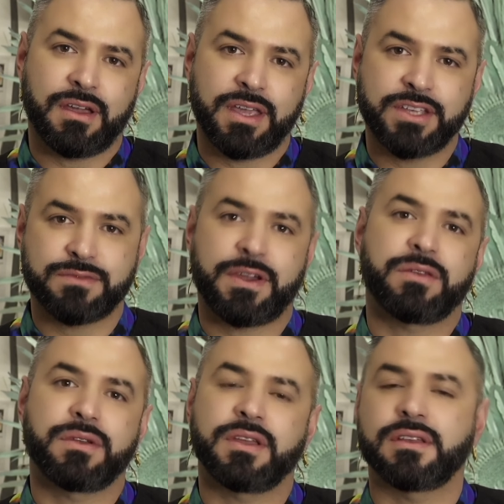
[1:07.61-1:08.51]
each
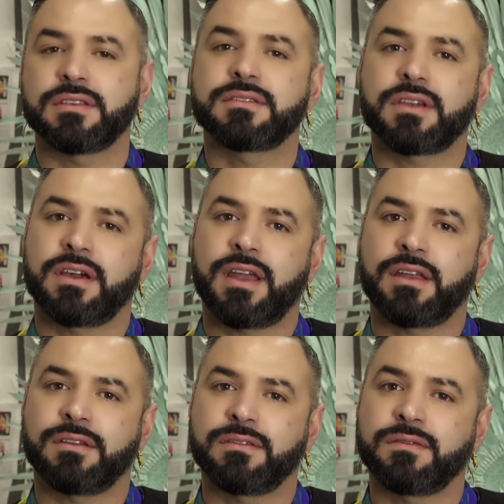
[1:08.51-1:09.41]
feather is cut
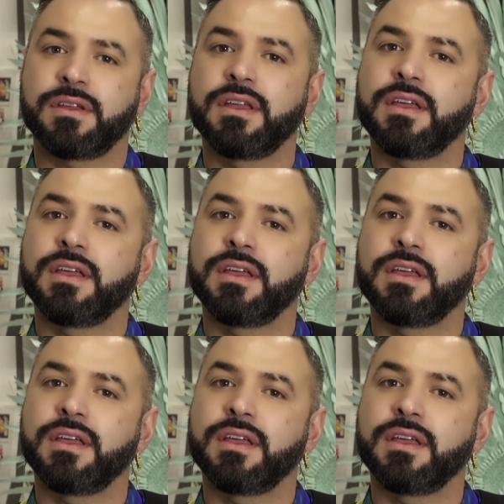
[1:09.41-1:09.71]
out of